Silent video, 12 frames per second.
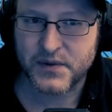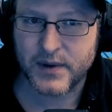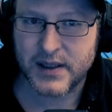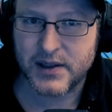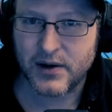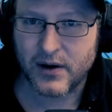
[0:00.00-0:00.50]
we're
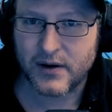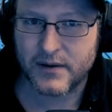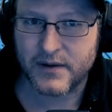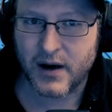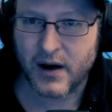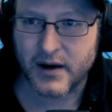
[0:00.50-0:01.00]
not,
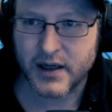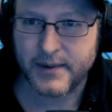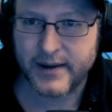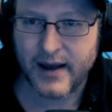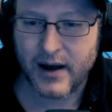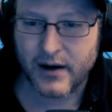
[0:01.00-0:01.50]
that aren't going to
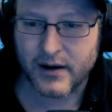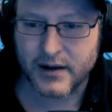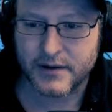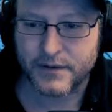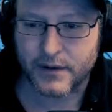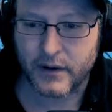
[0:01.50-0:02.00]
be that
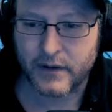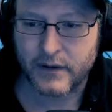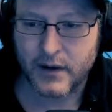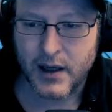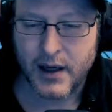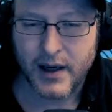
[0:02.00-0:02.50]
hard for us.
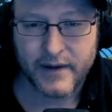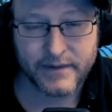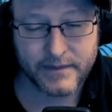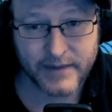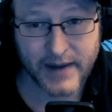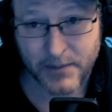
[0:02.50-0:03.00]

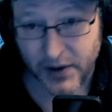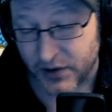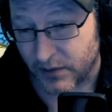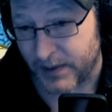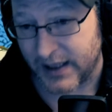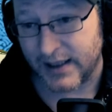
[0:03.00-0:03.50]
They might
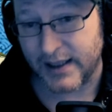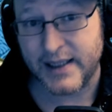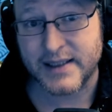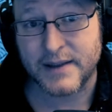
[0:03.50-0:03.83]
not be easy